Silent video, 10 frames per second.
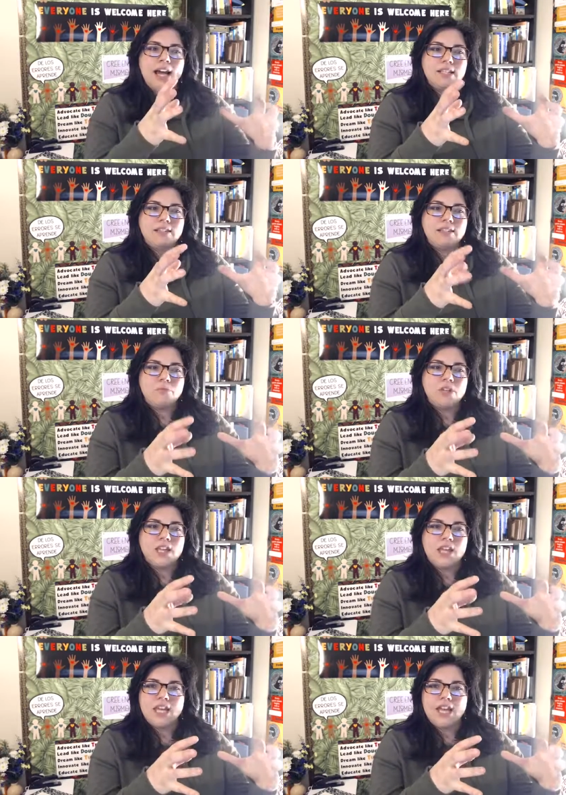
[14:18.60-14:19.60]
as
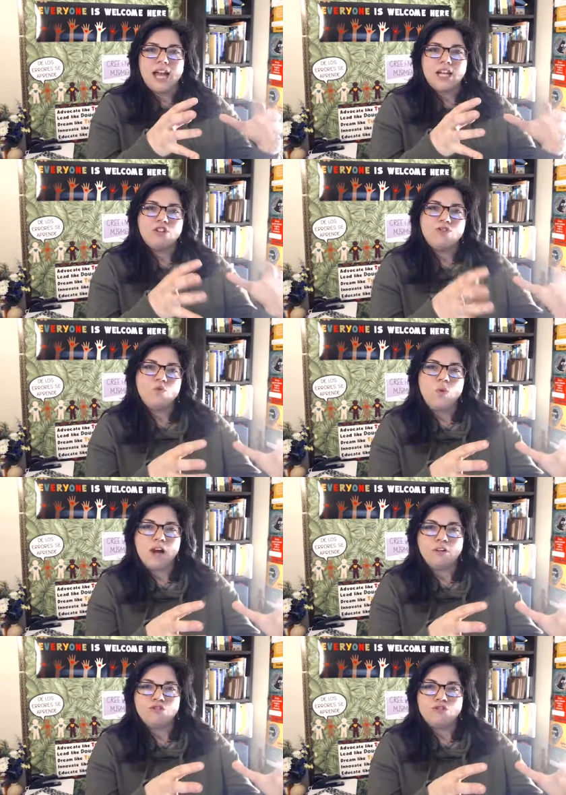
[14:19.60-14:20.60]
something that they kind of knew
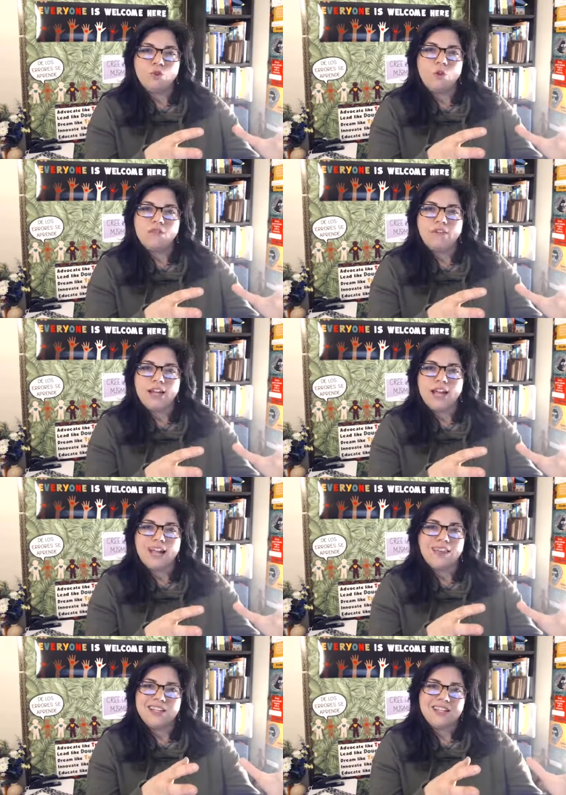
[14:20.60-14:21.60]
how to do already
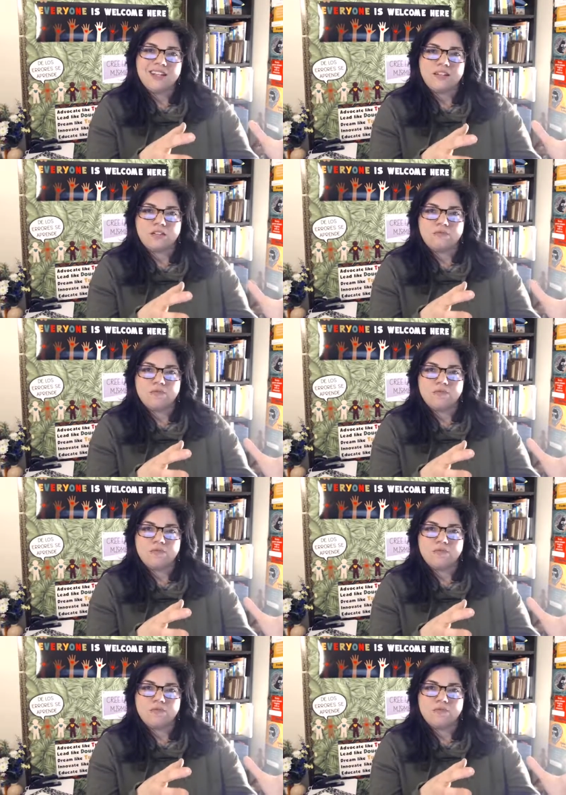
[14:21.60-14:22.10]
and they didn't